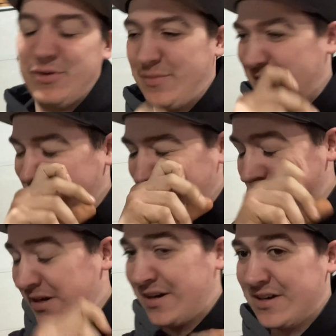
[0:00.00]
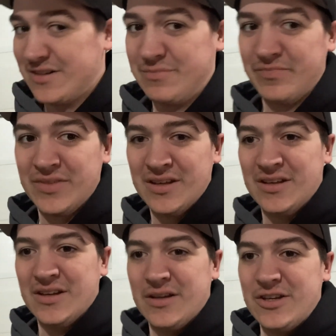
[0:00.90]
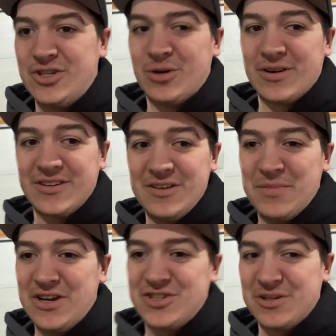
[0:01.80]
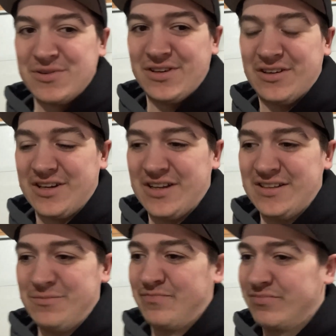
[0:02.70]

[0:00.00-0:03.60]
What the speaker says: put it back up there, torqued it, made sure it was all good.